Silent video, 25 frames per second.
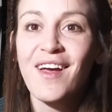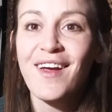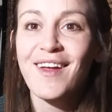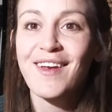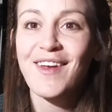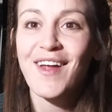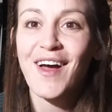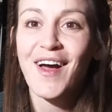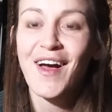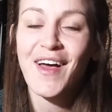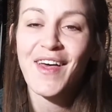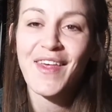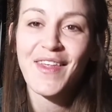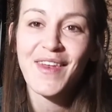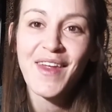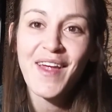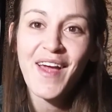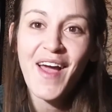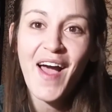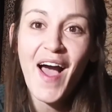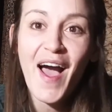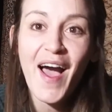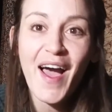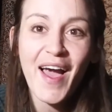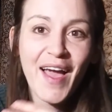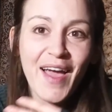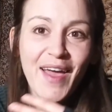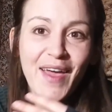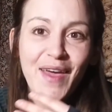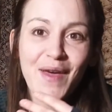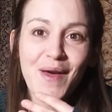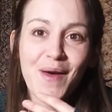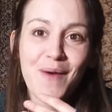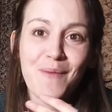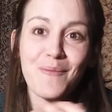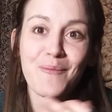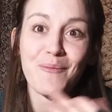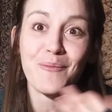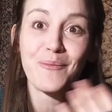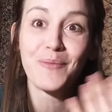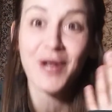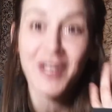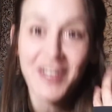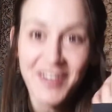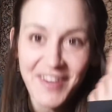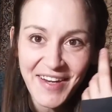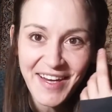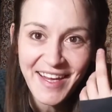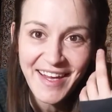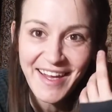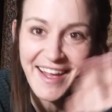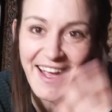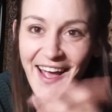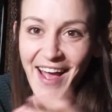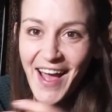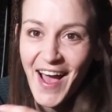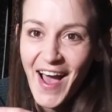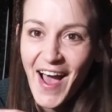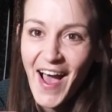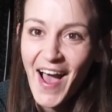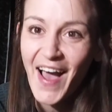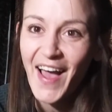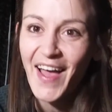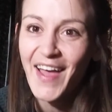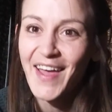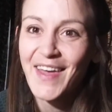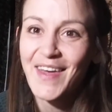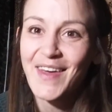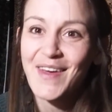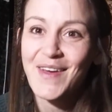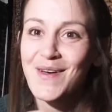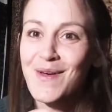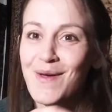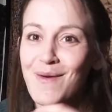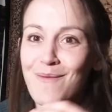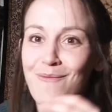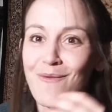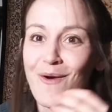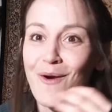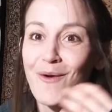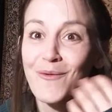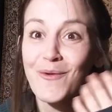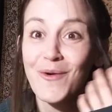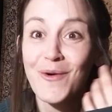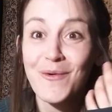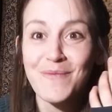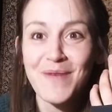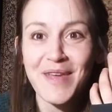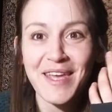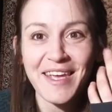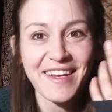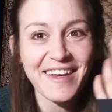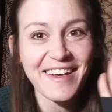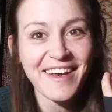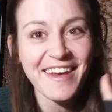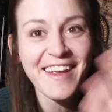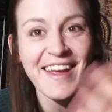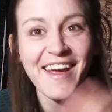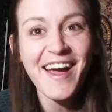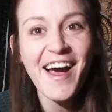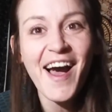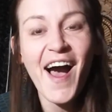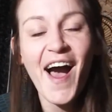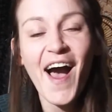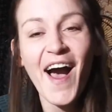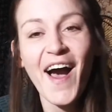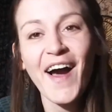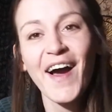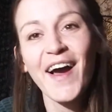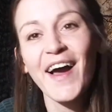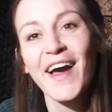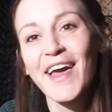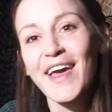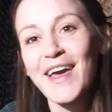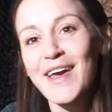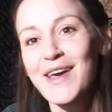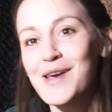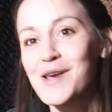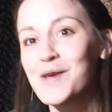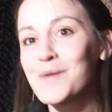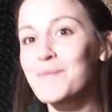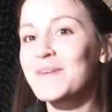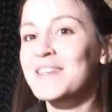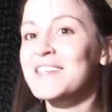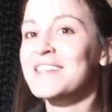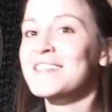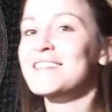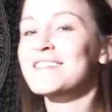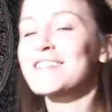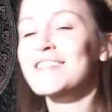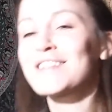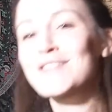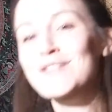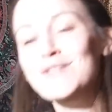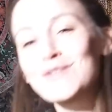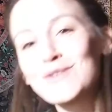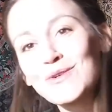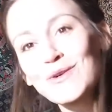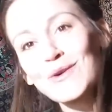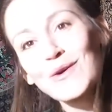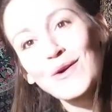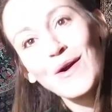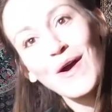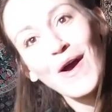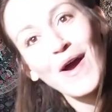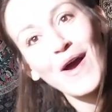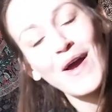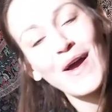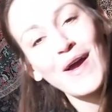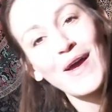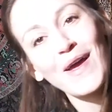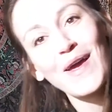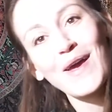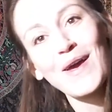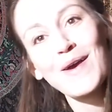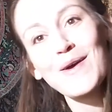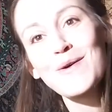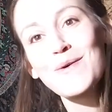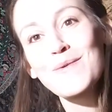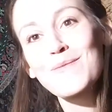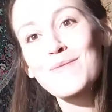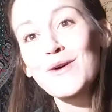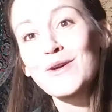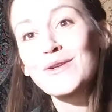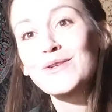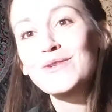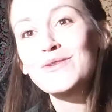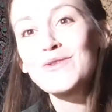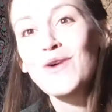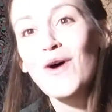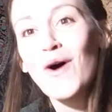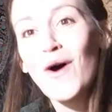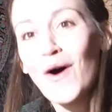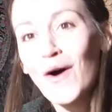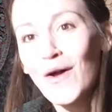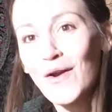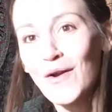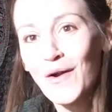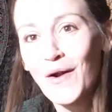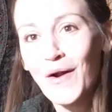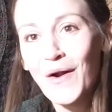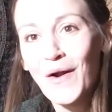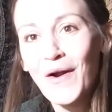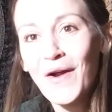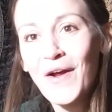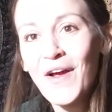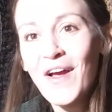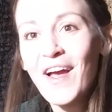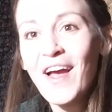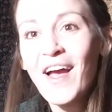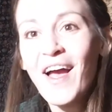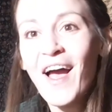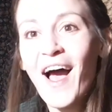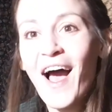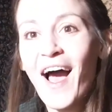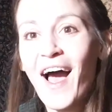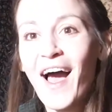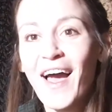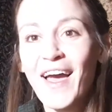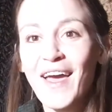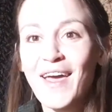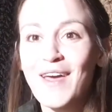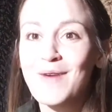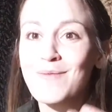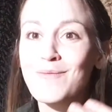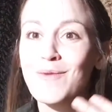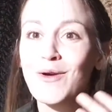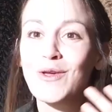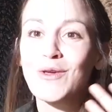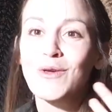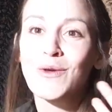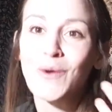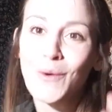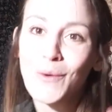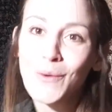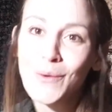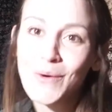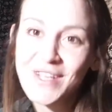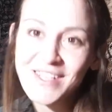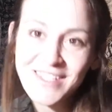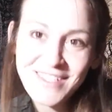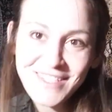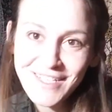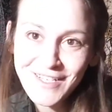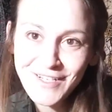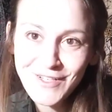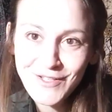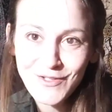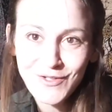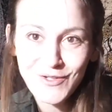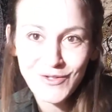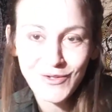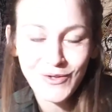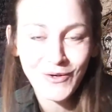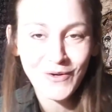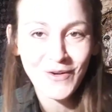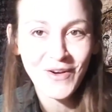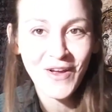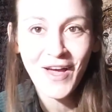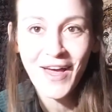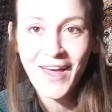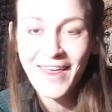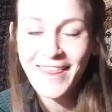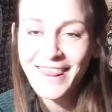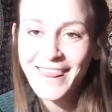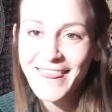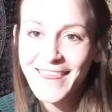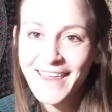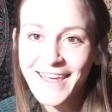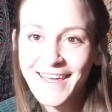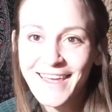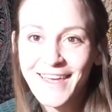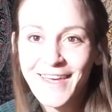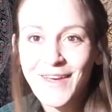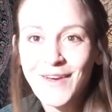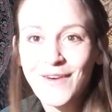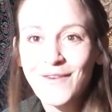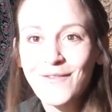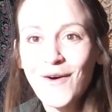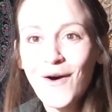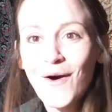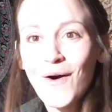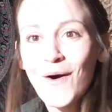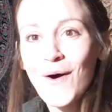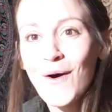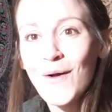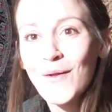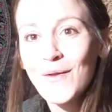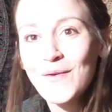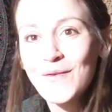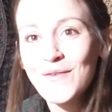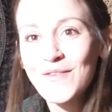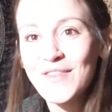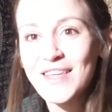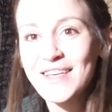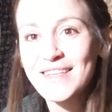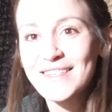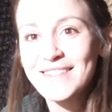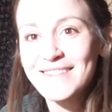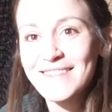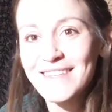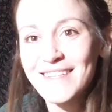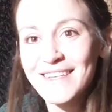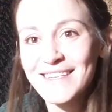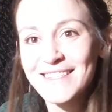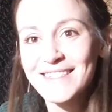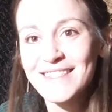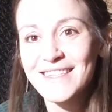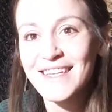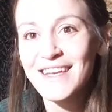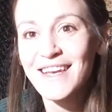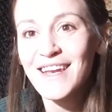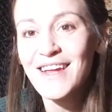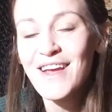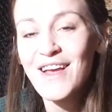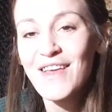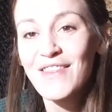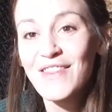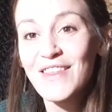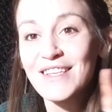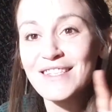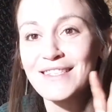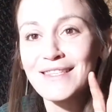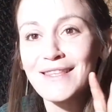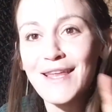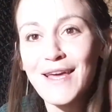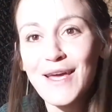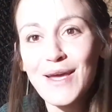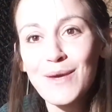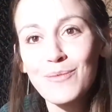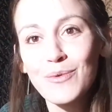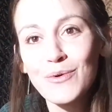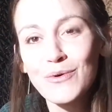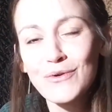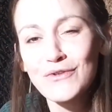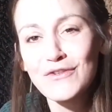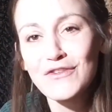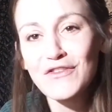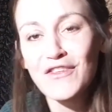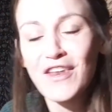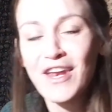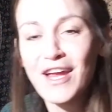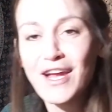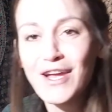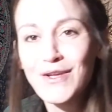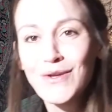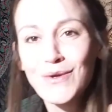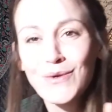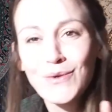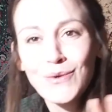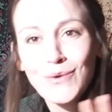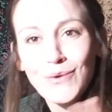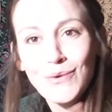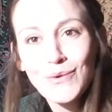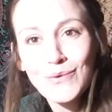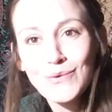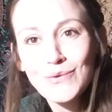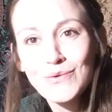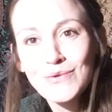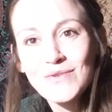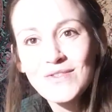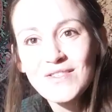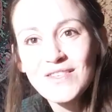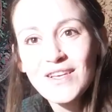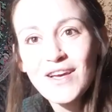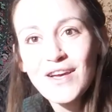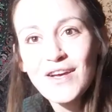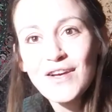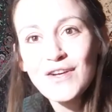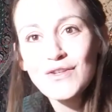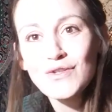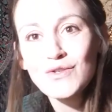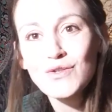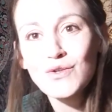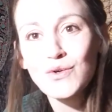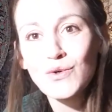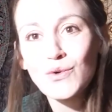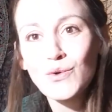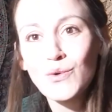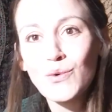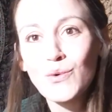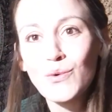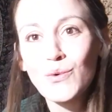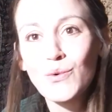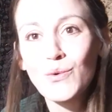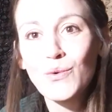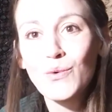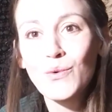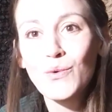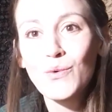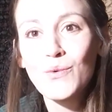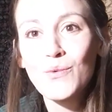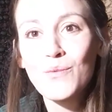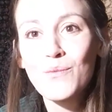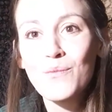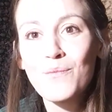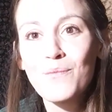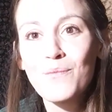not I am Brittany, I am a woman, I am a sister, I am a daughter, I am a yoga teacher, not thinking of all of these things, these labels that I use to